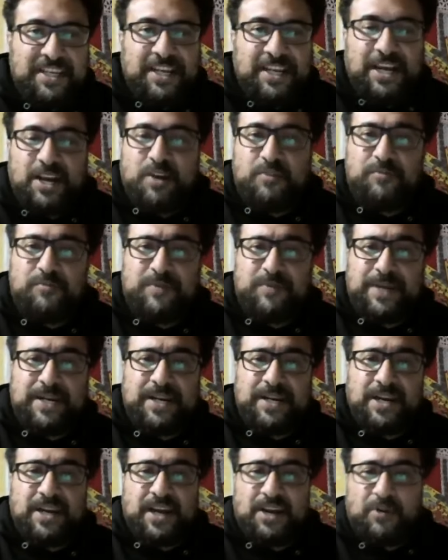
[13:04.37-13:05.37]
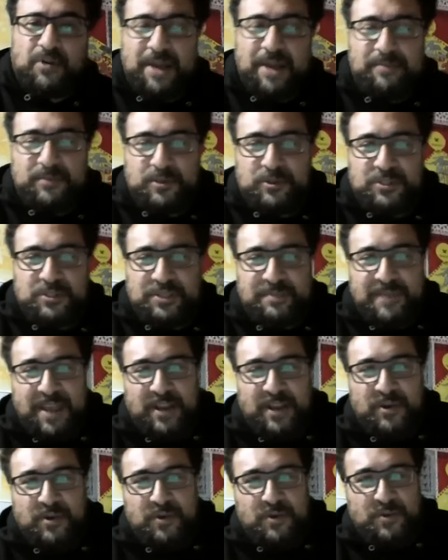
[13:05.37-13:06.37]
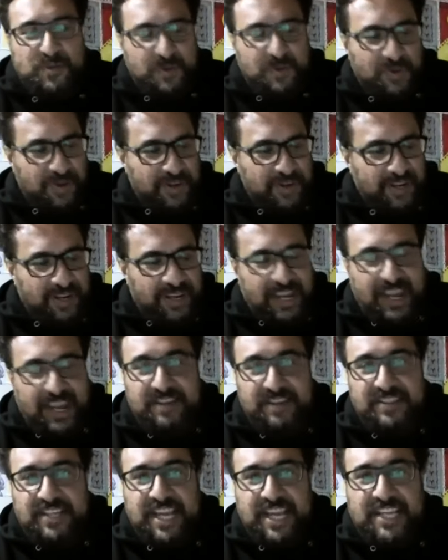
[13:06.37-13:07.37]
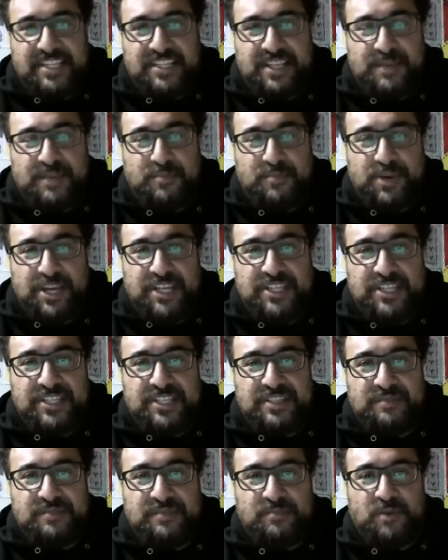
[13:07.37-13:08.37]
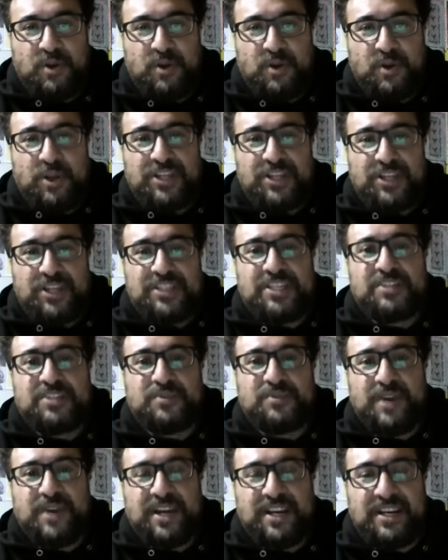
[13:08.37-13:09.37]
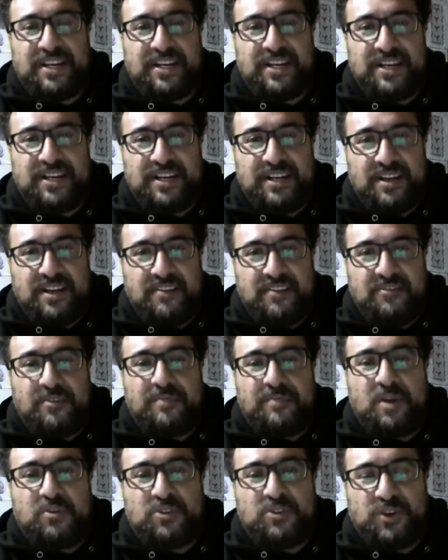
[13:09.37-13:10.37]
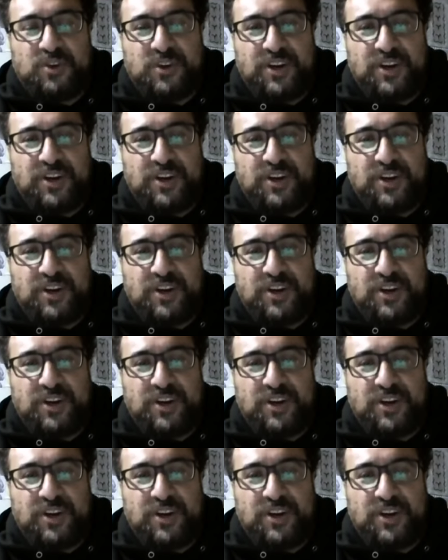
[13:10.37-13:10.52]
cut open a ripe juicy mango and catch that breeze blowing just right from now, sorry.